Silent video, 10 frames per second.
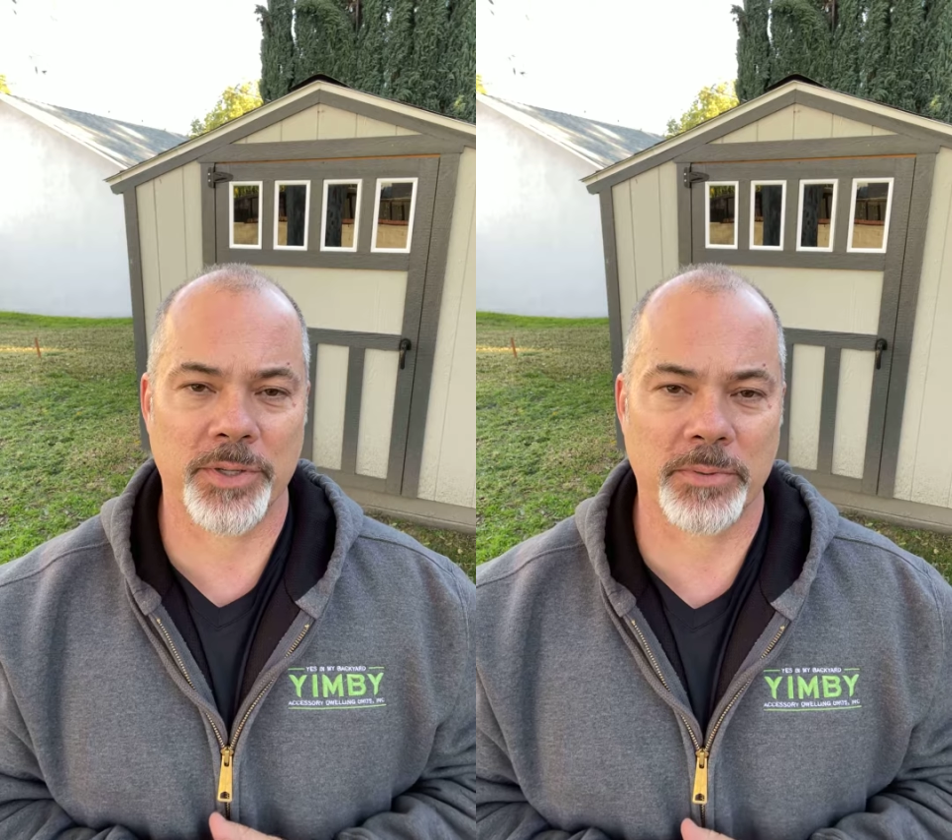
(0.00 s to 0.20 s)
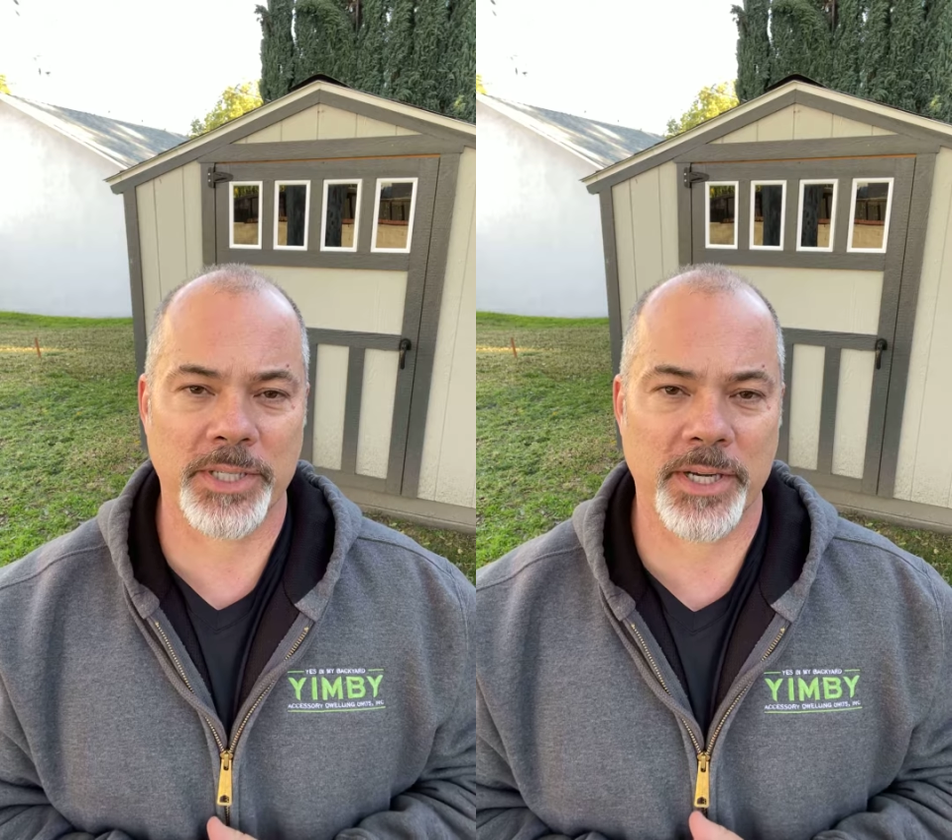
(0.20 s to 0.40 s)

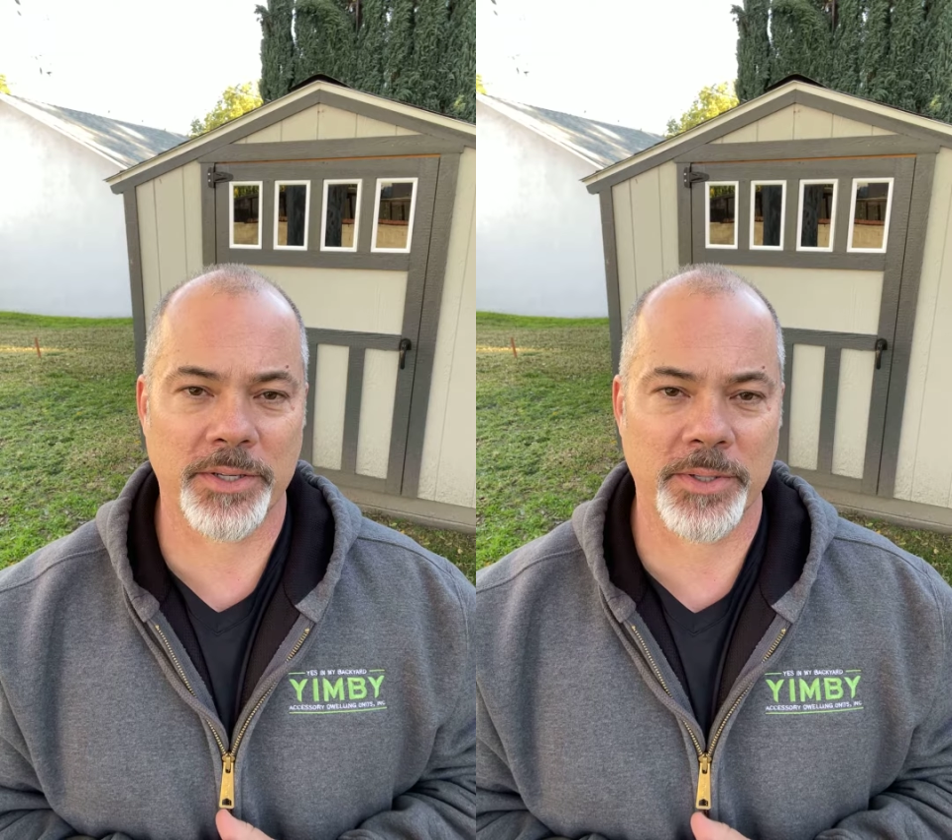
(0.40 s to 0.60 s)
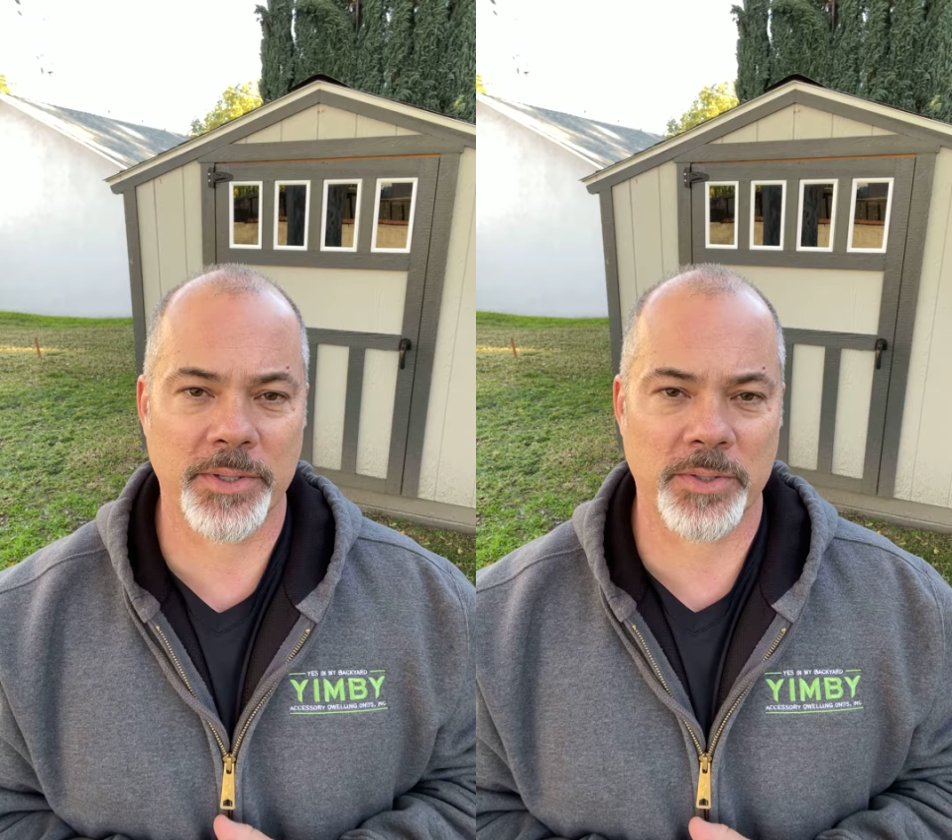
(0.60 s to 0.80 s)
reach
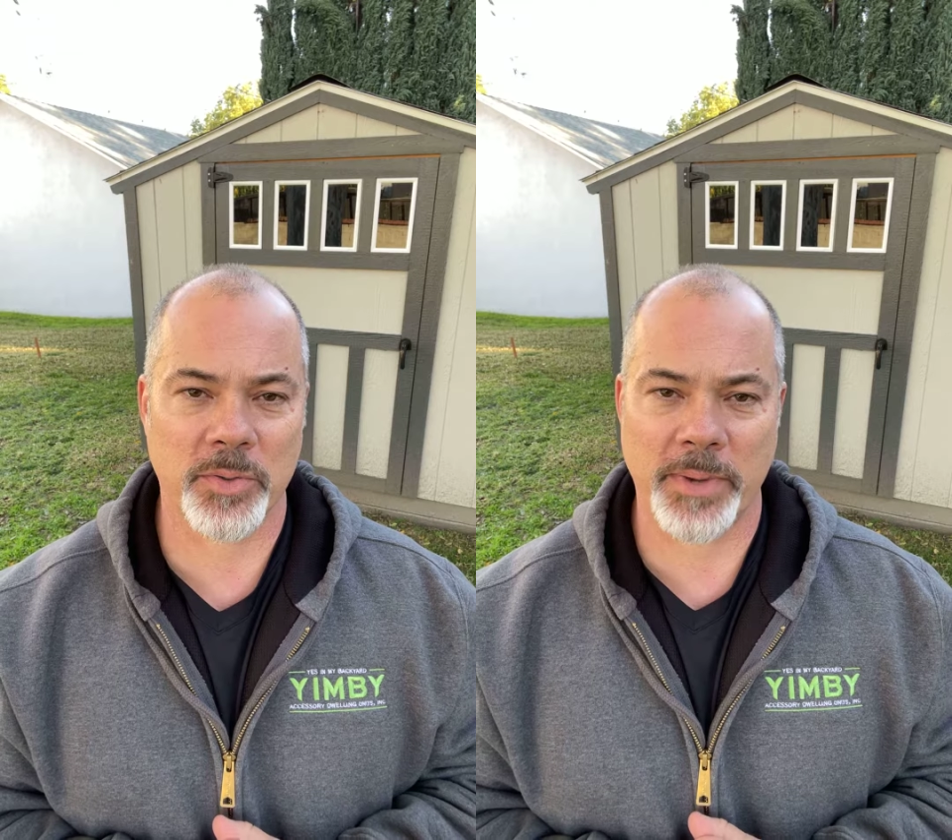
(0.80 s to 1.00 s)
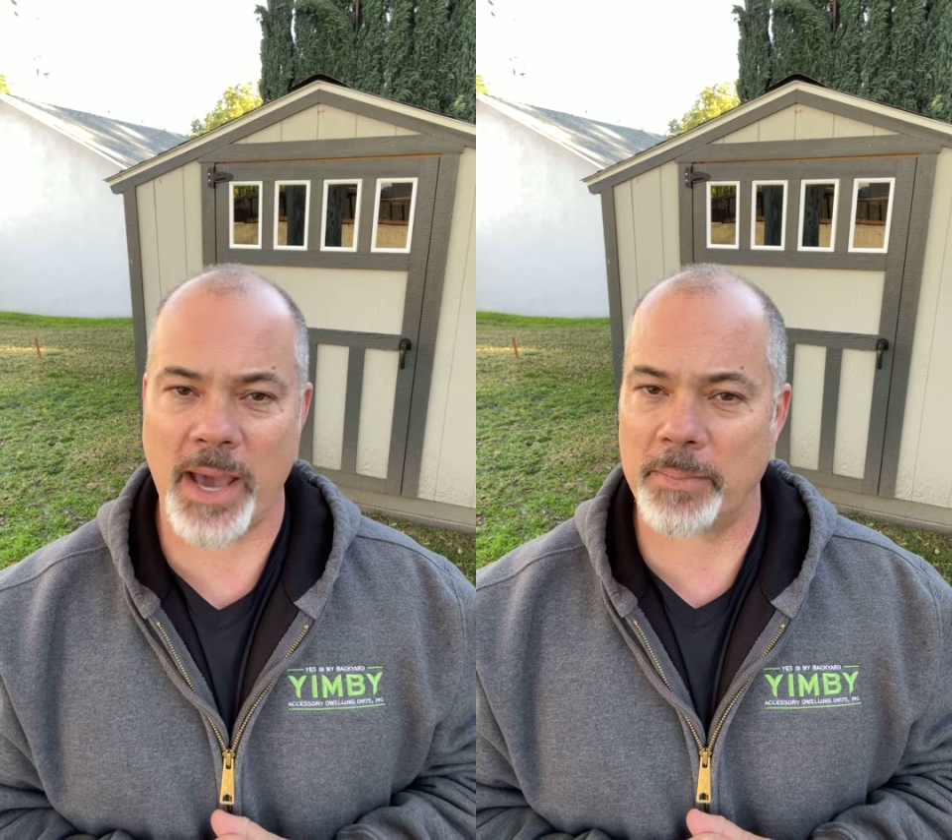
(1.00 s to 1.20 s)
out to us.
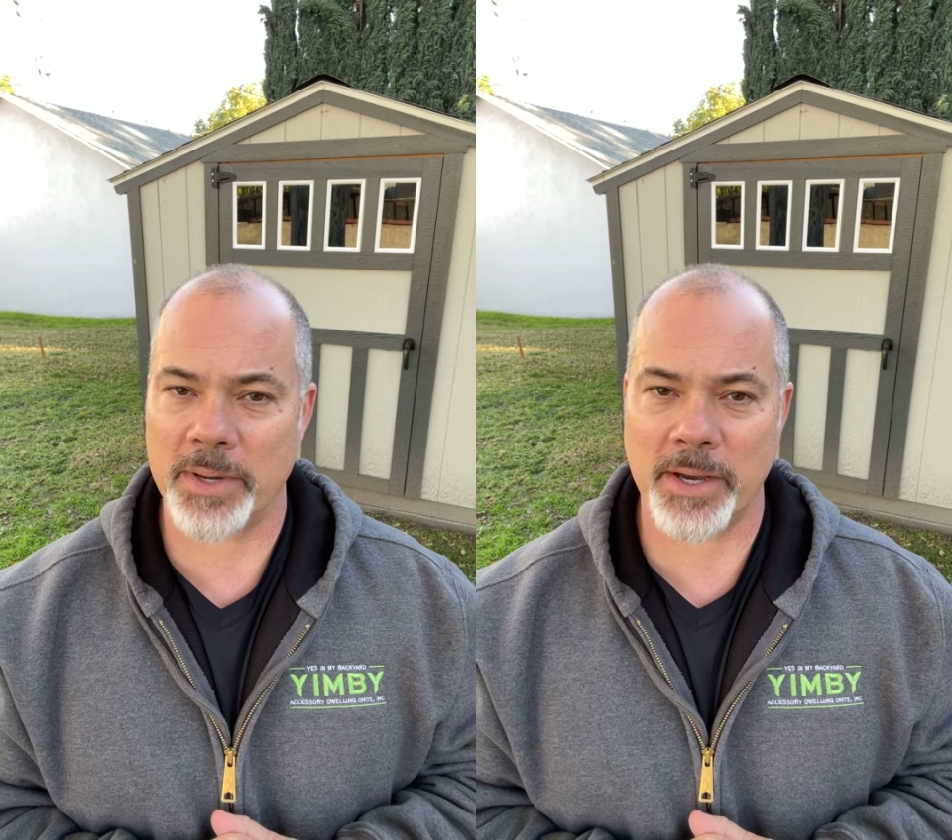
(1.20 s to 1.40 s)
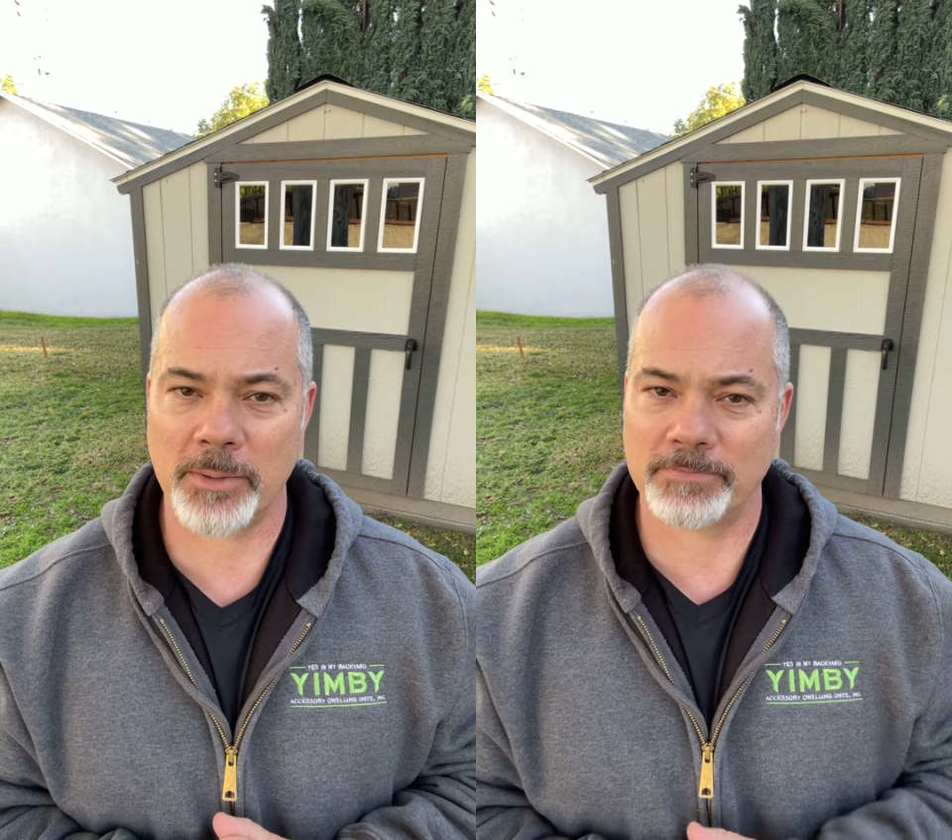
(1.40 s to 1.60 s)
We'll be
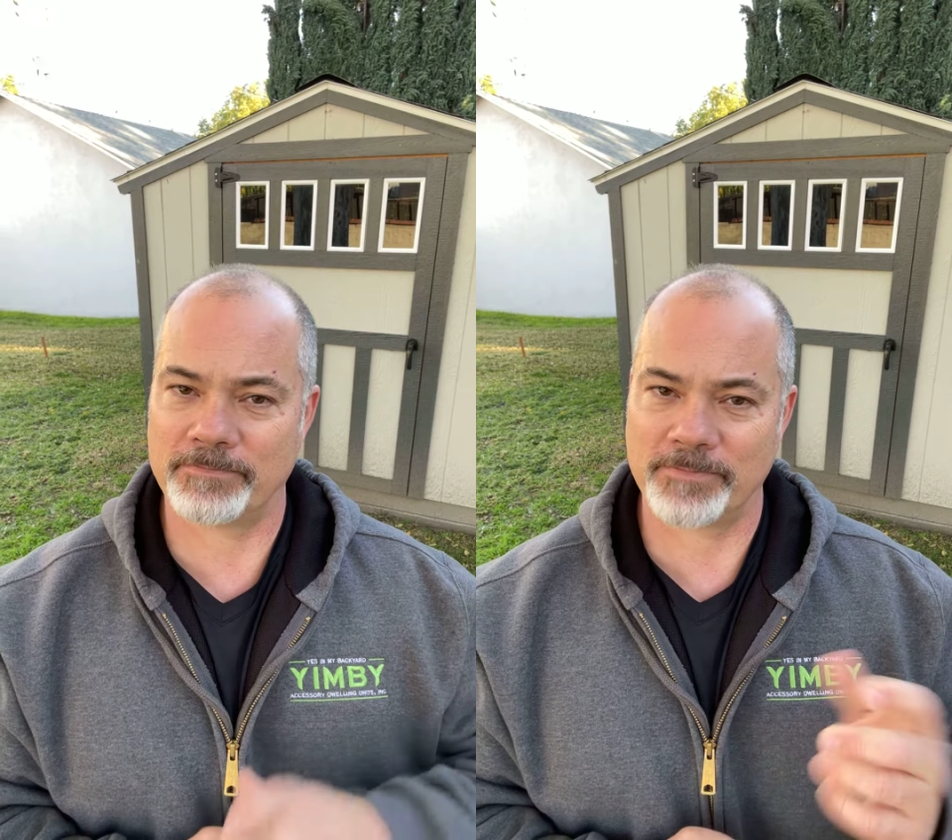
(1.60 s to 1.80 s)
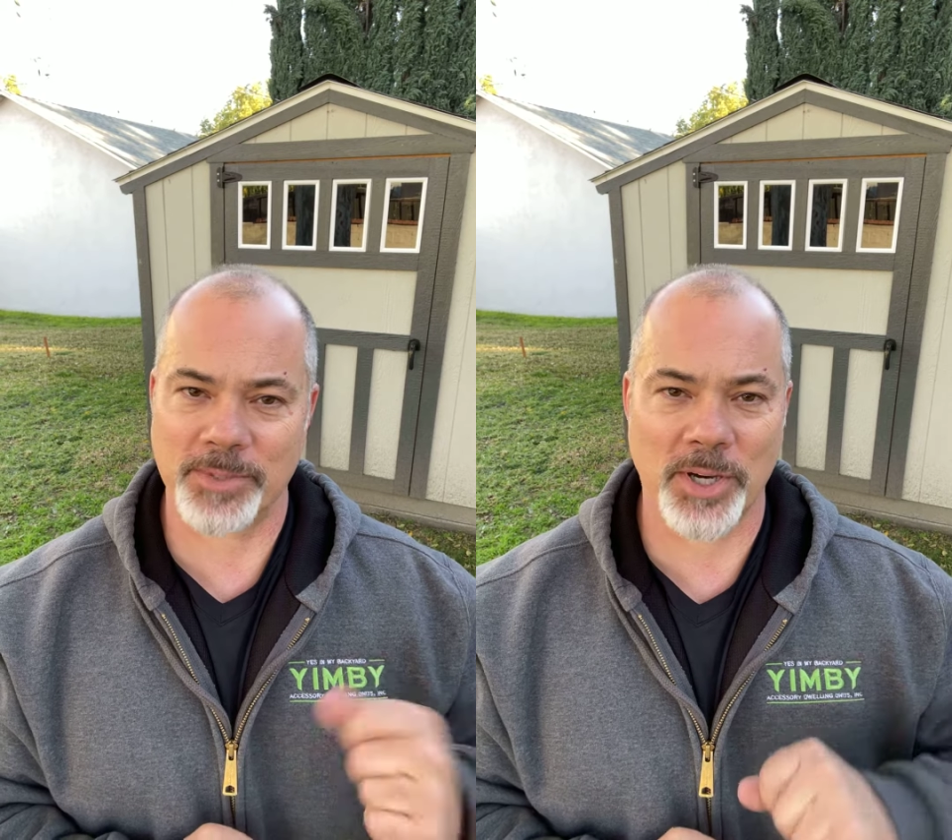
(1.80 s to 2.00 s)
happy to help.
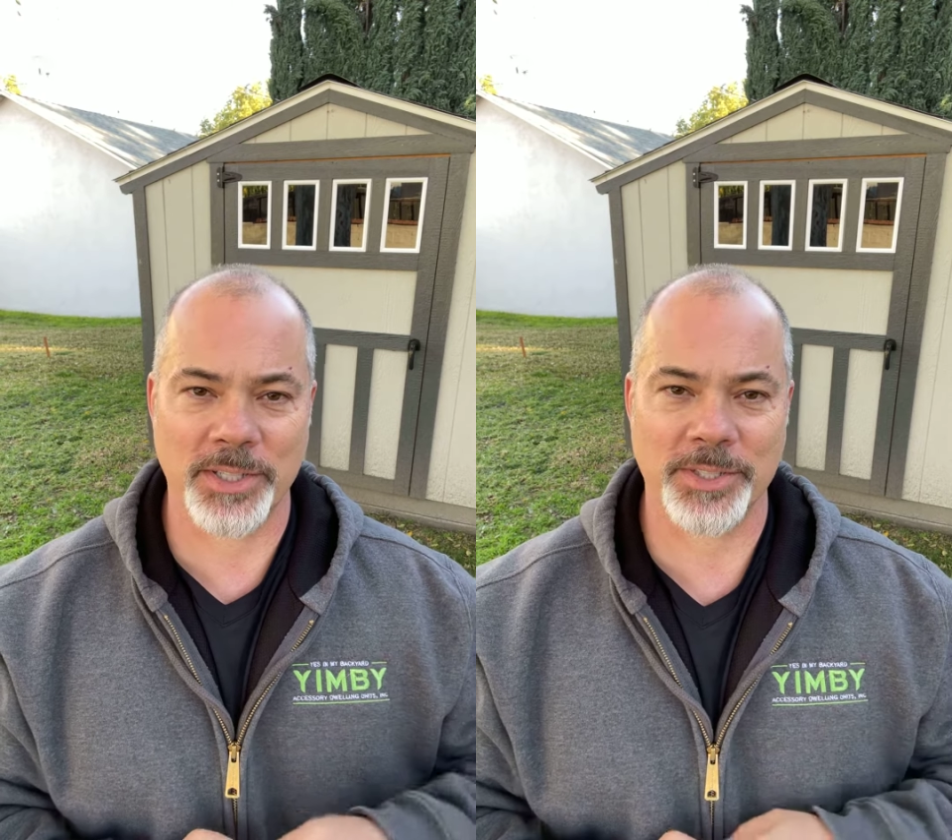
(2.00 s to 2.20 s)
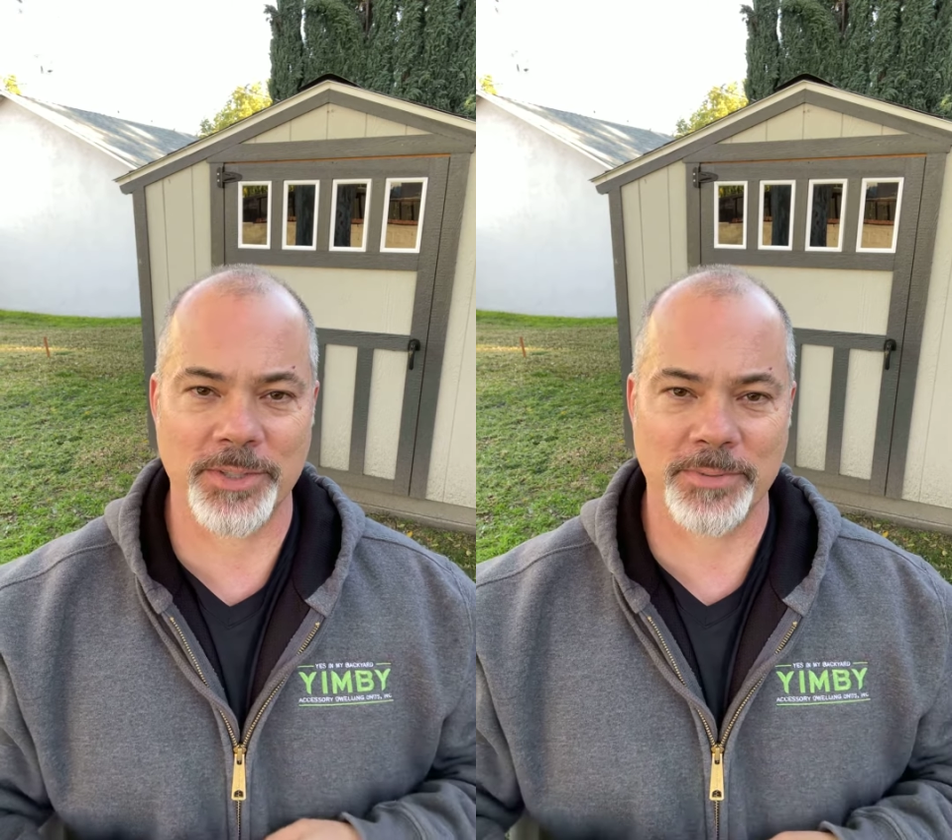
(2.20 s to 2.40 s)
Talk
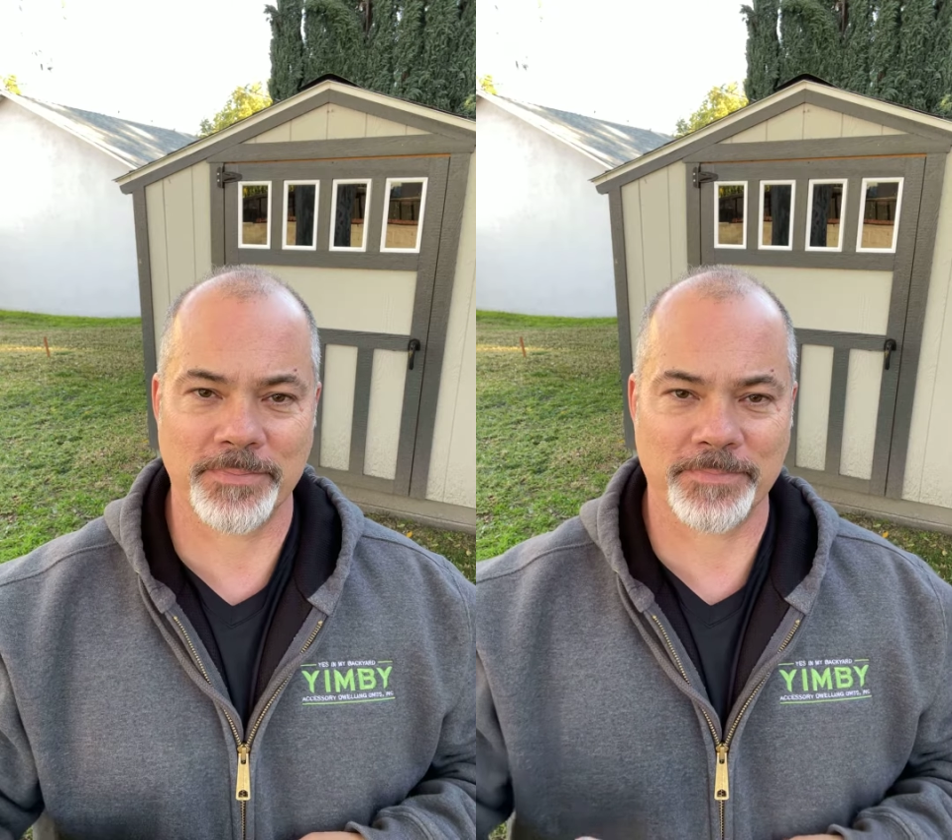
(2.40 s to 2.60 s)
to you soon.